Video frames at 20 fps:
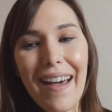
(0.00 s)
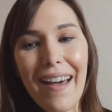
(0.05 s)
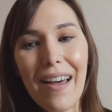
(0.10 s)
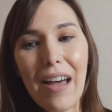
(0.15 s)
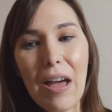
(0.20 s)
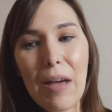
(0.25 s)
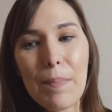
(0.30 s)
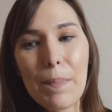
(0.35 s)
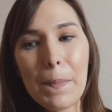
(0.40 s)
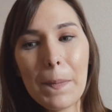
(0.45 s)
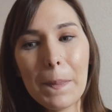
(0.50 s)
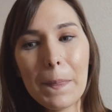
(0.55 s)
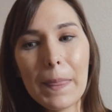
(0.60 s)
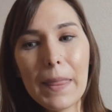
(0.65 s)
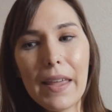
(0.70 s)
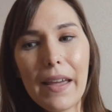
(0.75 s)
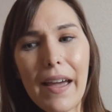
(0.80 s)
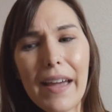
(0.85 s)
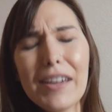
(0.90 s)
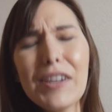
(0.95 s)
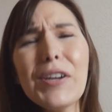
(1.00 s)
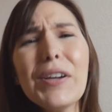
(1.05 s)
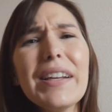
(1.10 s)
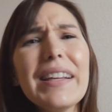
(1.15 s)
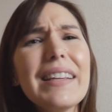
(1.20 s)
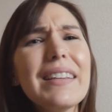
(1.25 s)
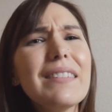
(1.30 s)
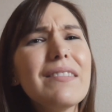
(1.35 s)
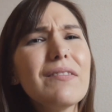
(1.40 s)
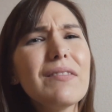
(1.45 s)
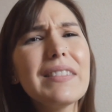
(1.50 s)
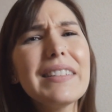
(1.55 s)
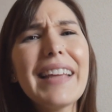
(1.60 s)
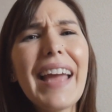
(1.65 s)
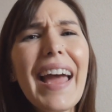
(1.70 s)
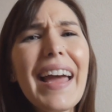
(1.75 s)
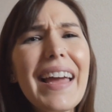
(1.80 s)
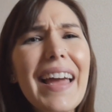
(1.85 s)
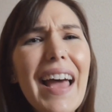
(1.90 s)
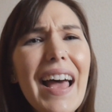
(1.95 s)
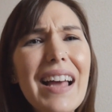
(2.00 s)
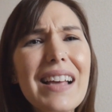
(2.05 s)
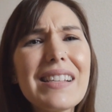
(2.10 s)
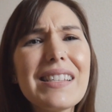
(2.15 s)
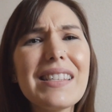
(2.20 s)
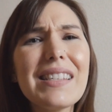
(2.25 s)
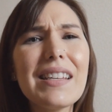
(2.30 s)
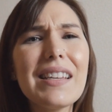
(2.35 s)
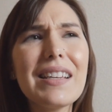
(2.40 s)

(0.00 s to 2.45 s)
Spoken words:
I couldn't get as